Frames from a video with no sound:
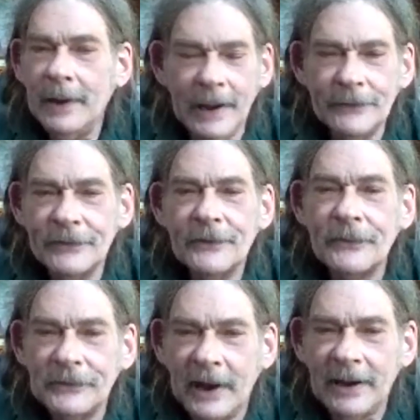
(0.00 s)
Is it
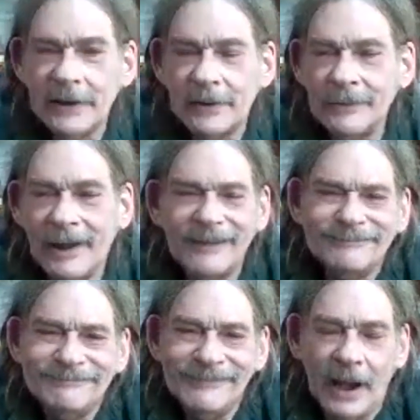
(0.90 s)
satanic or not?
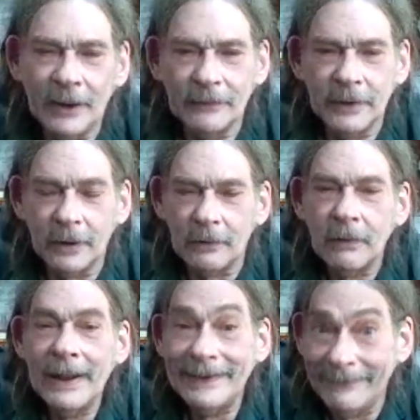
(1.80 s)
I don't know.
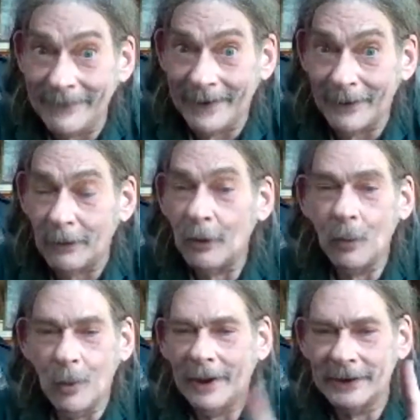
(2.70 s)
Now,
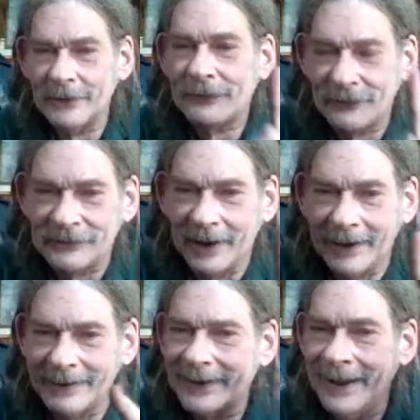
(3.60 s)
what is
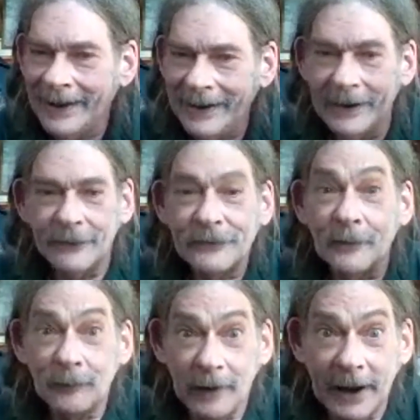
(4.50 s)
satanic is
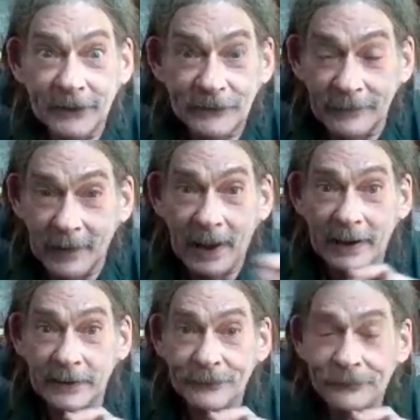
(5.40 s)
the flashing
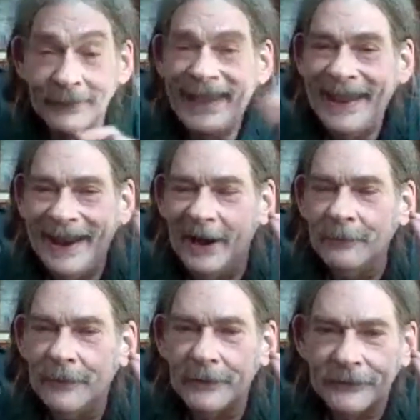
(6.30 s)
lights
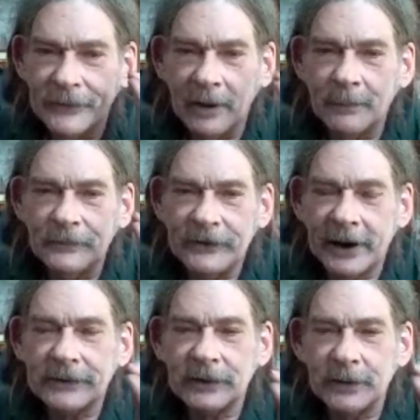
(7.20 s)
and the
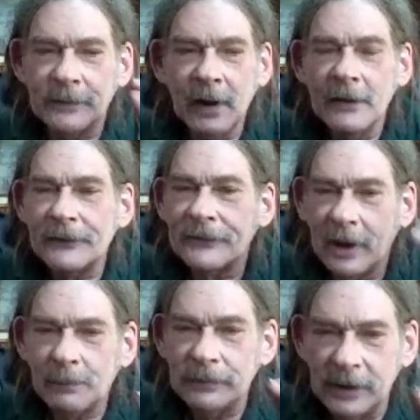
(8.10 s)
subjective,
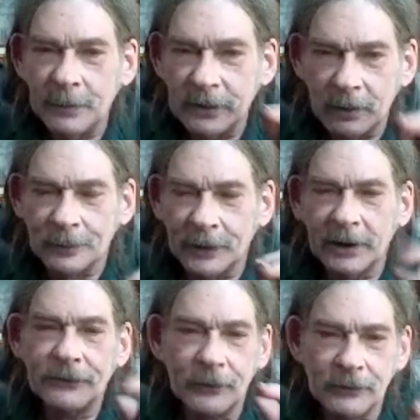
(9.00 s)
subliminal
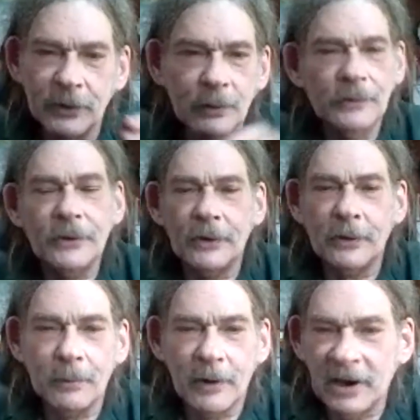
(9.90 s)
things they're doing to
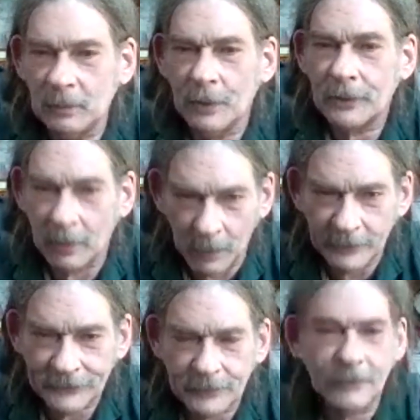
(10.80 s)
your brain with
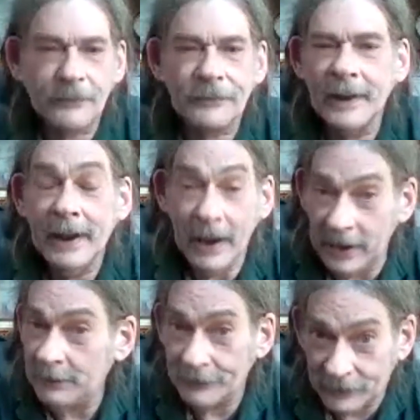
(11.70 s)
commercials.
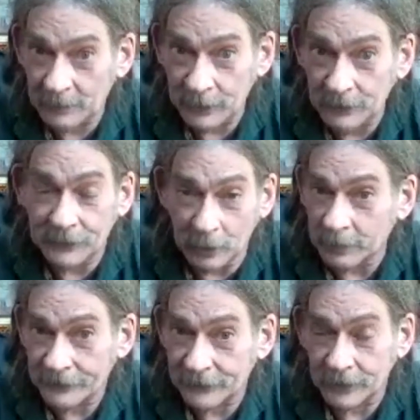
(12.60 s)
Even some
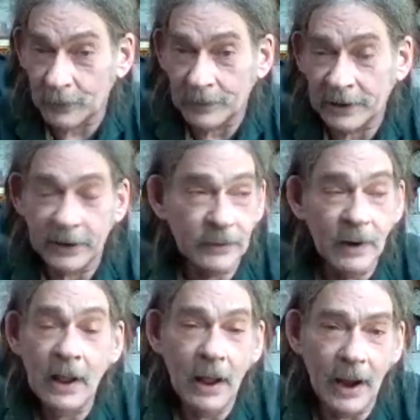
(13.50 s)
YouTubers are doing it.
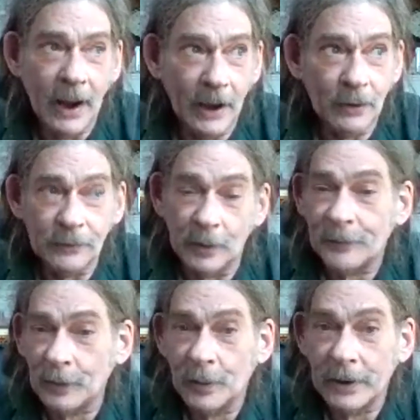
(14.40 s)
I don't know if
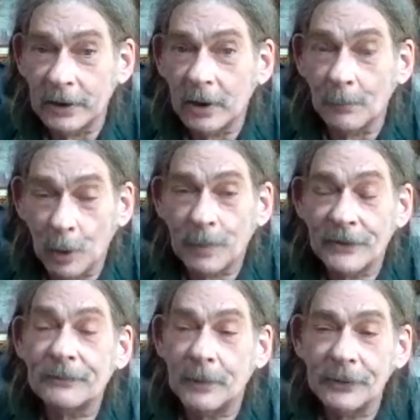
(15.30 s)
they're doing it on
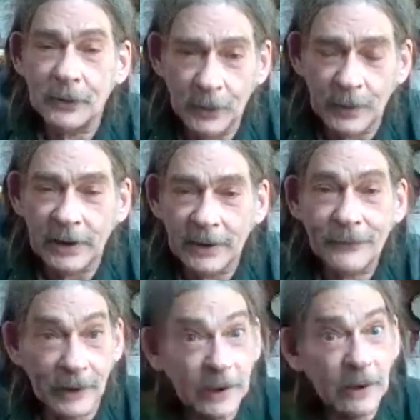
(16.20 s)
purpose, but they're doing it
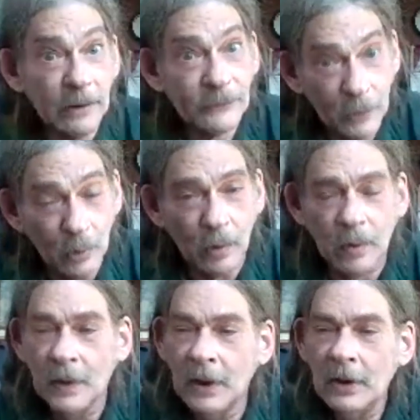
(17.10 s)
thinking it's
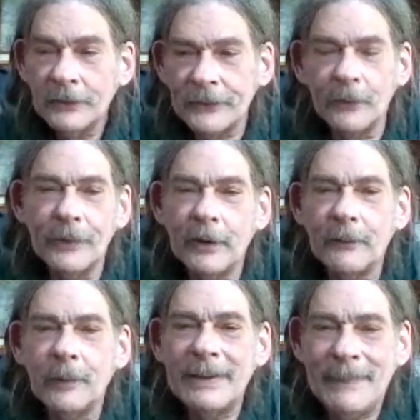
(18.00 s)
cool. So they're
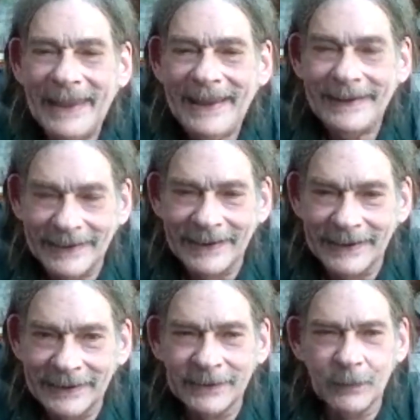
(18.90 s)

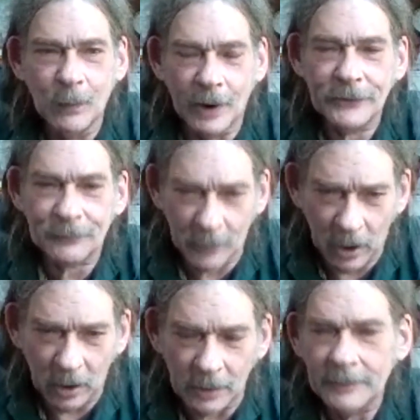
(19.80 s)
repeating what's
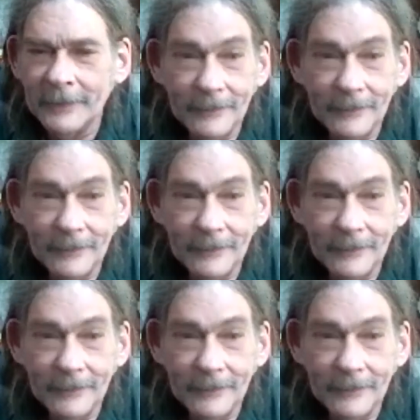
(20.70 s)
wrong.